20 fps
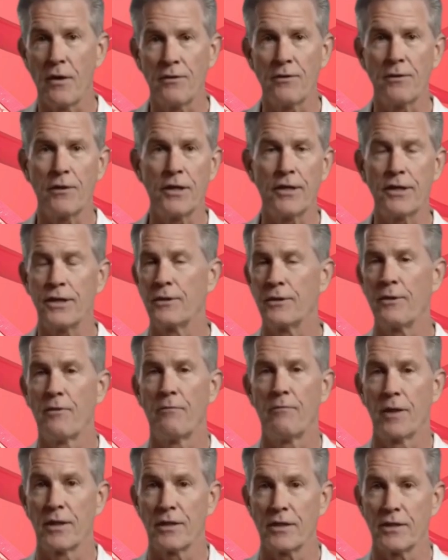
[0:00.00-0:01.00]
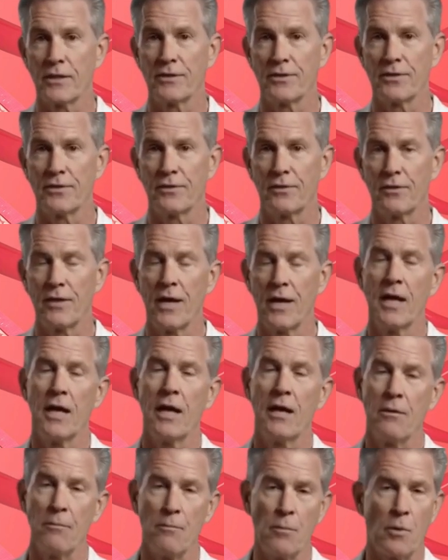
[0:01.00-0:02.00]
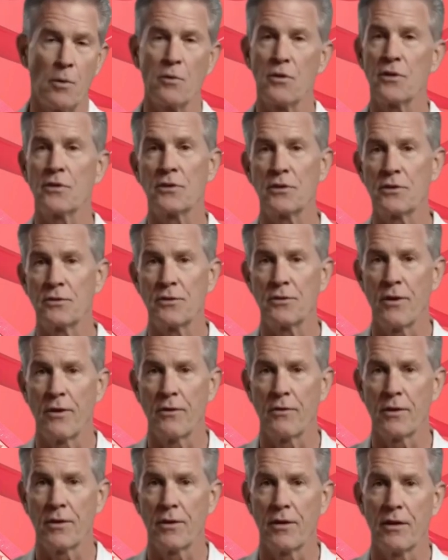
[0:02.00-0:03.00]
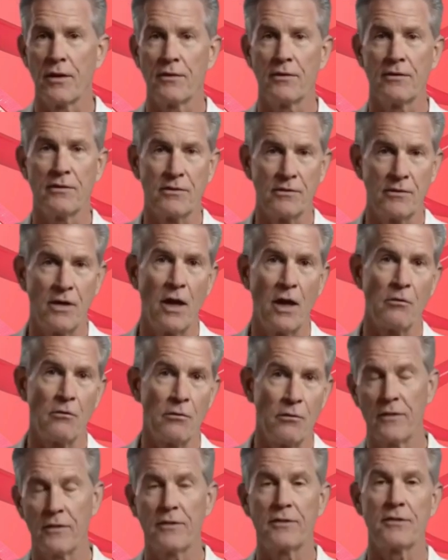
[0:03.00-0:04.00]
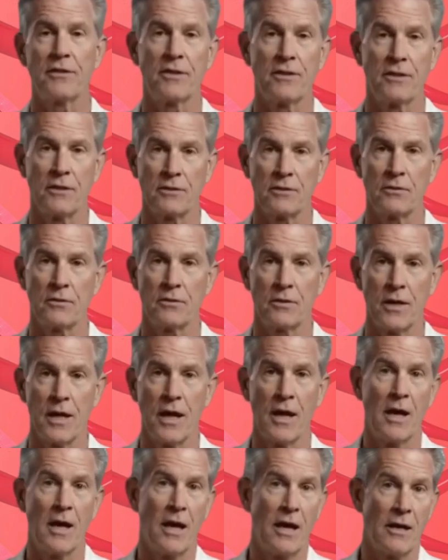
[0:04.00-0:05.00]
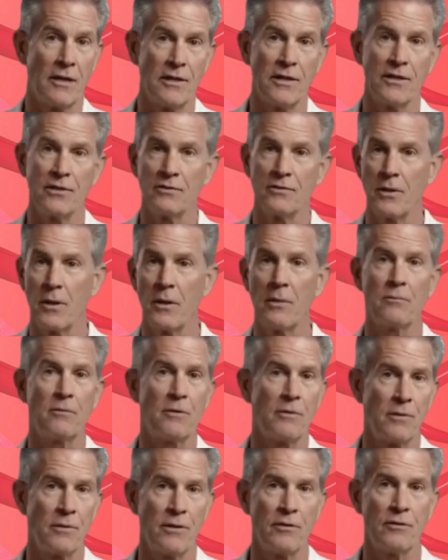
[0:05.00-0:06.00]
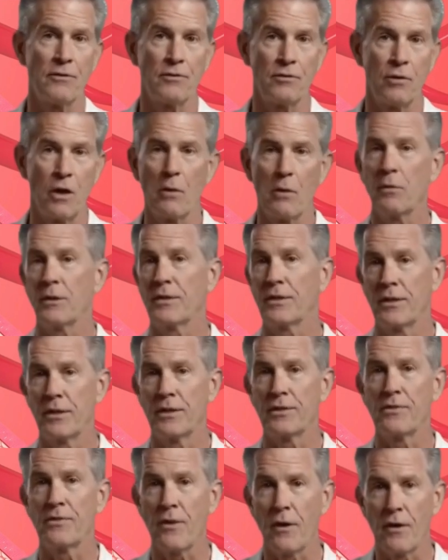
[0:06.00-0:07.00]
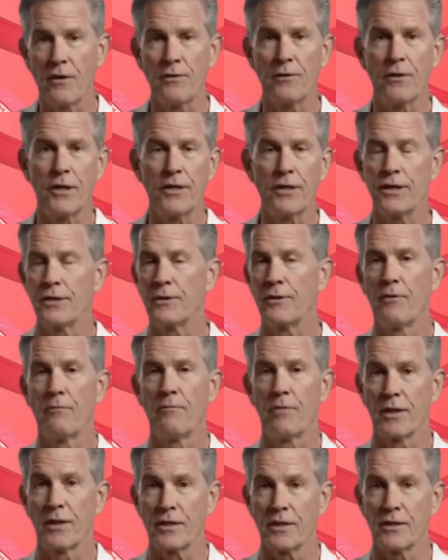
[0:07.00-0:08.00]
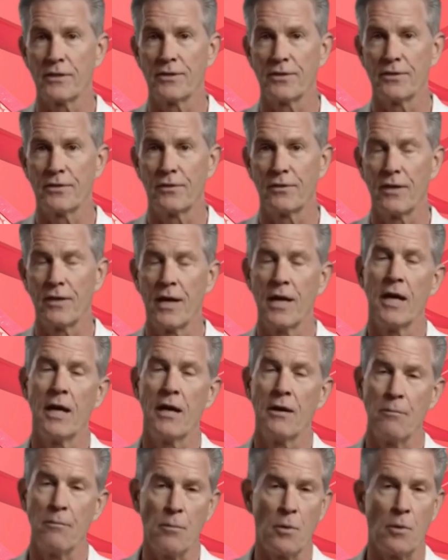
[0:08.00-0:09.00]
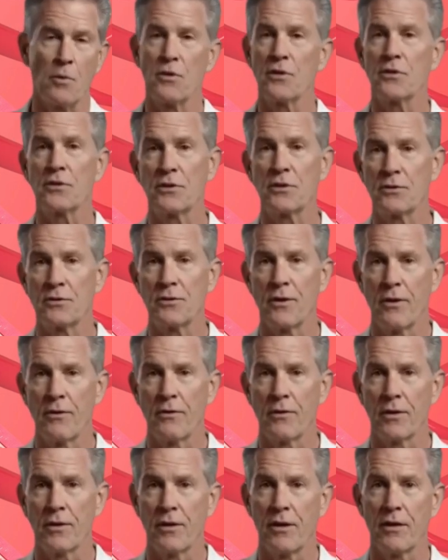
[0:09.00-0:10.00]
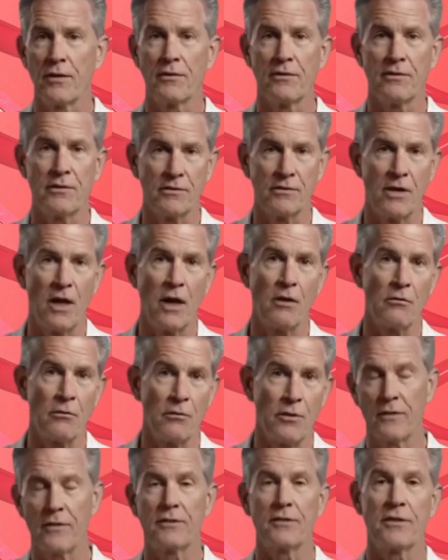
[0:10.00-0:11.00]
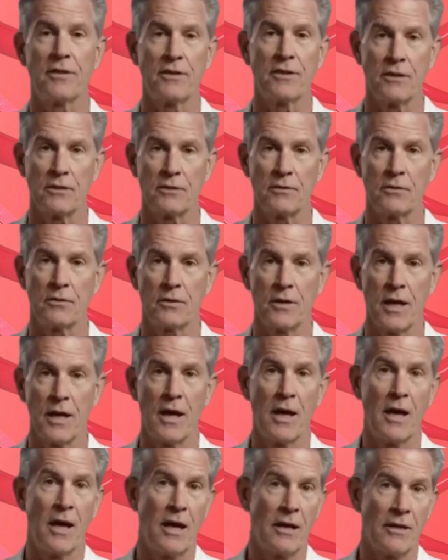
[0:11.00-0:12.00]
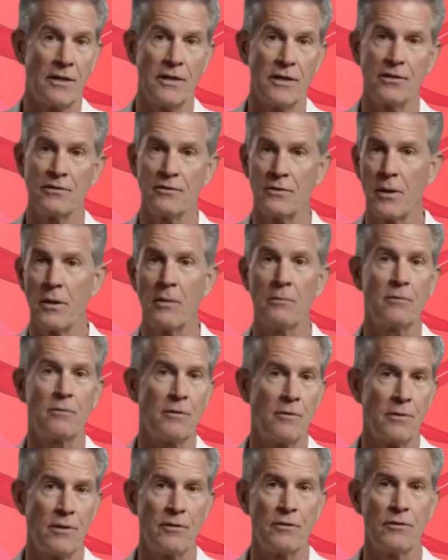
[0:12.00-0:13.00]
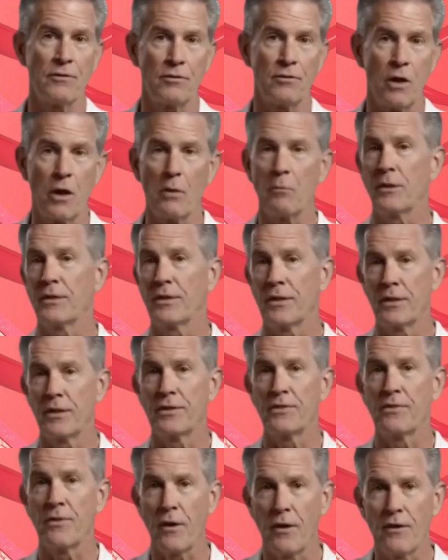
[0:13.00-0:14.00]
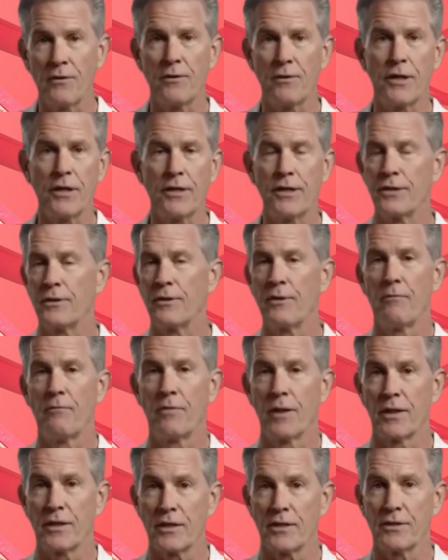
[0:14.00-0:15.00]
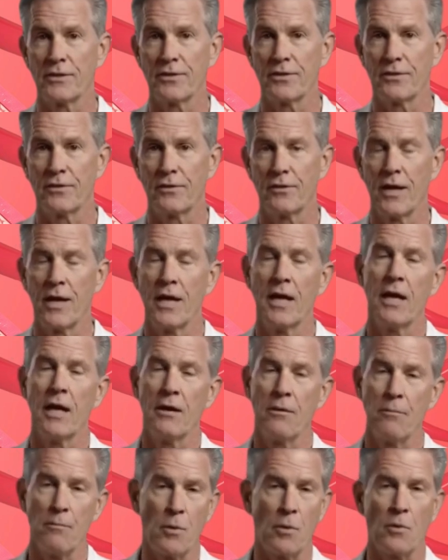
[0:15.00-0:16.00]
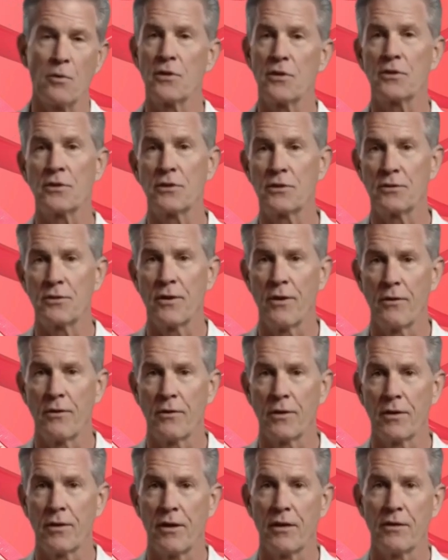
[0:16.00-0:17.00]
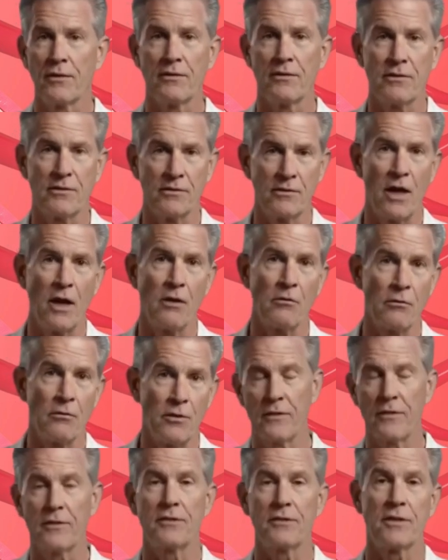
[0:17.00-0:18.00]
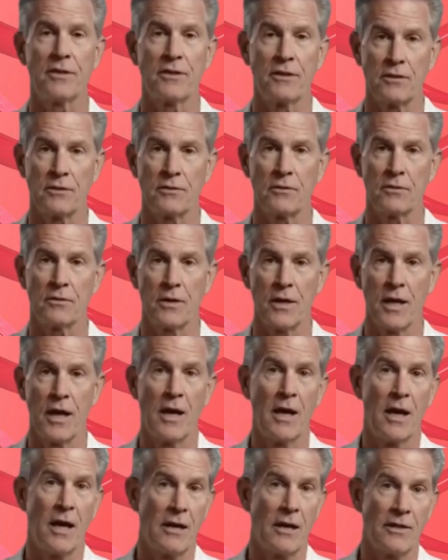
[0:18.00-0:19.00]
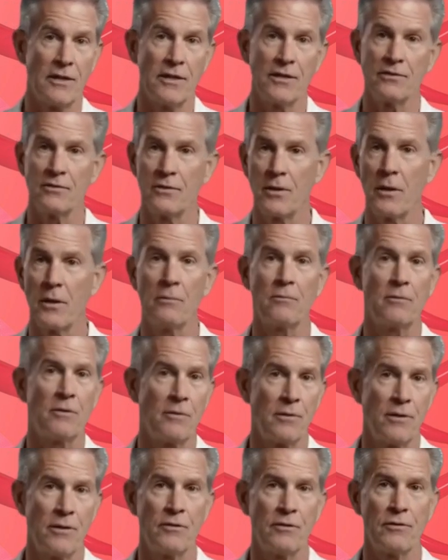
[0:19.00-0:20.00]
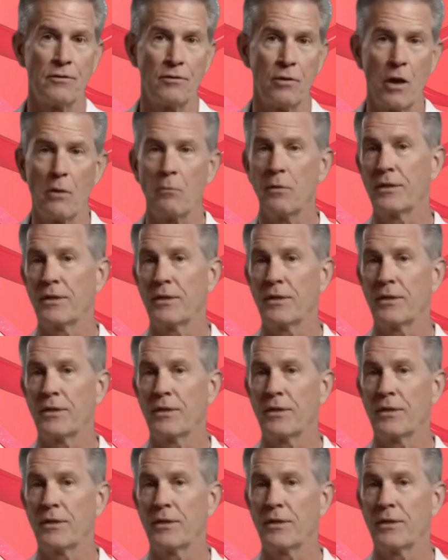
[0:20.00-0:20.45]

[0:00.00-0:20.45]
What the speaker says: Many people mistake this symptom for normal aging or a lack of physical fitness, but it is often an early warning sign of circulation issues. As the condition progresses, the heaviness can become more pronounced, making it difficult to carry out daily tasks such as climbing stairs, walking for extended periods, or standing for long stretches.